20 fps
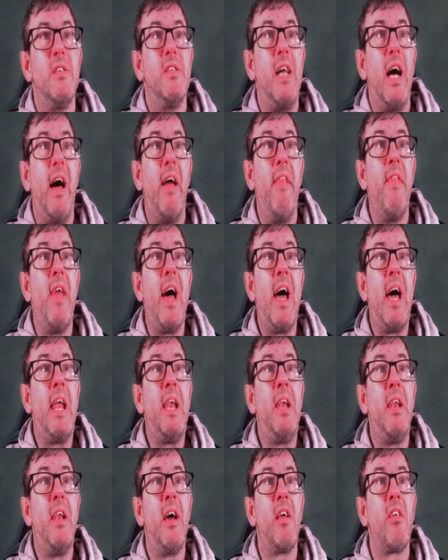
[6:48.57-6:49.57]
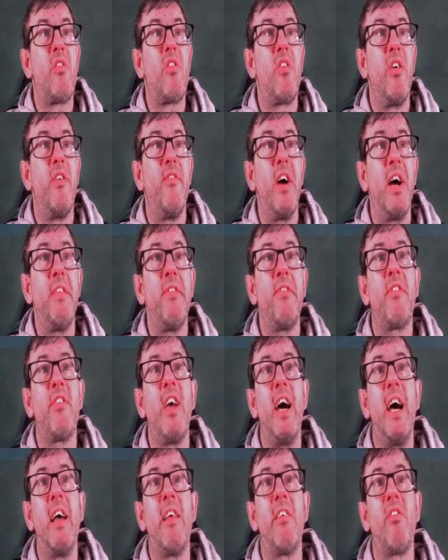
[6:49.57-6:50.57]
And then
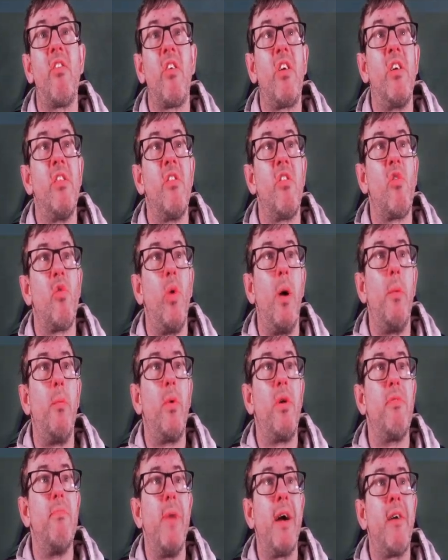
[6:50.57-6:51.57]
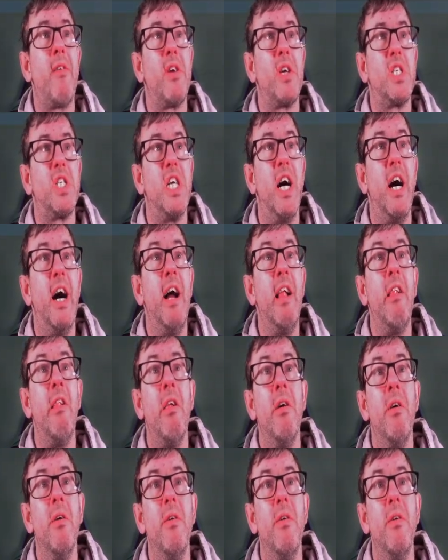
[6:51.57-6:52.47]
Cervantes can swap with Marichal.